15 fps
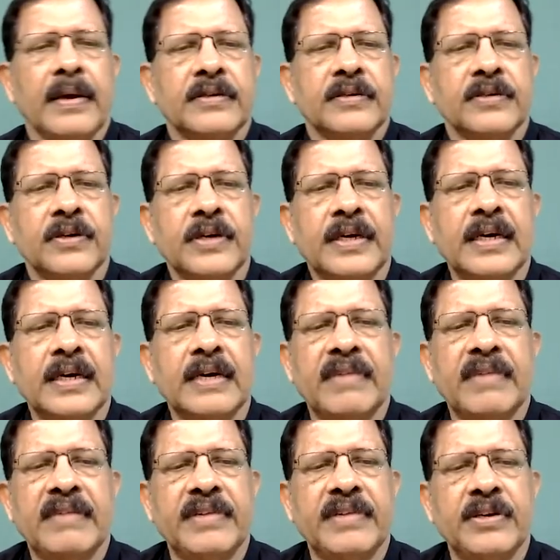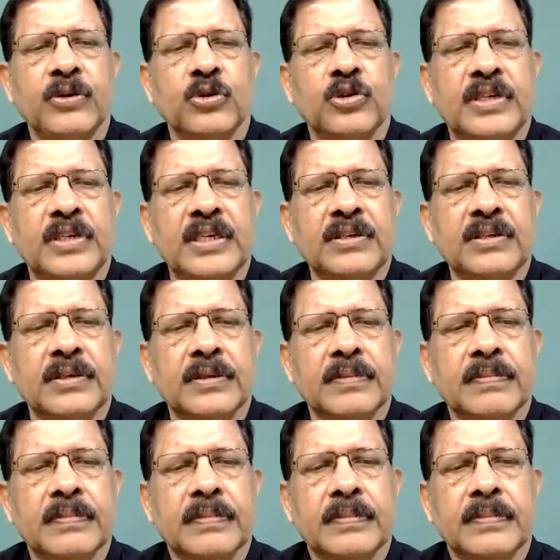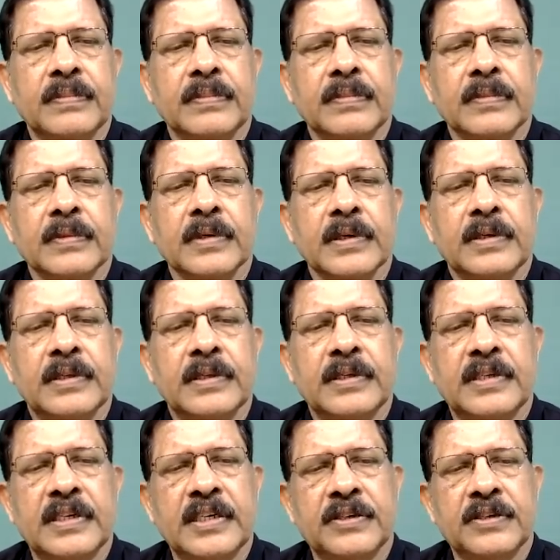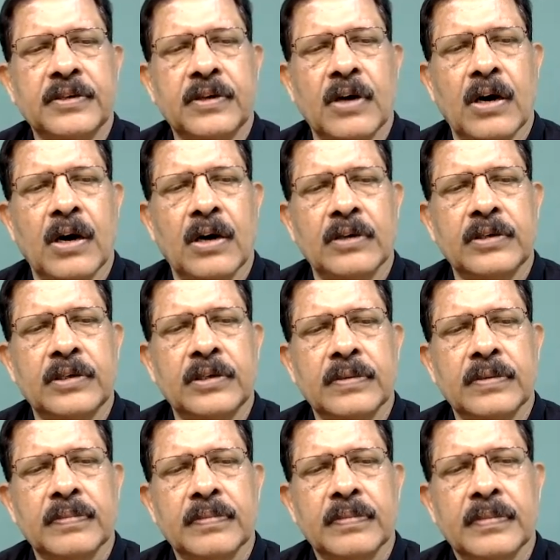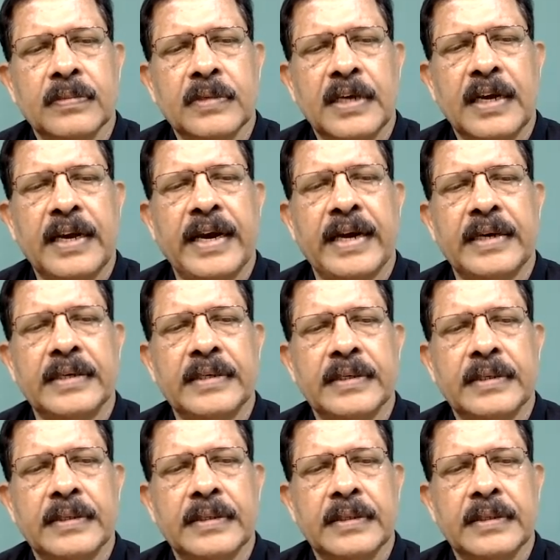So here when we use this is cos n,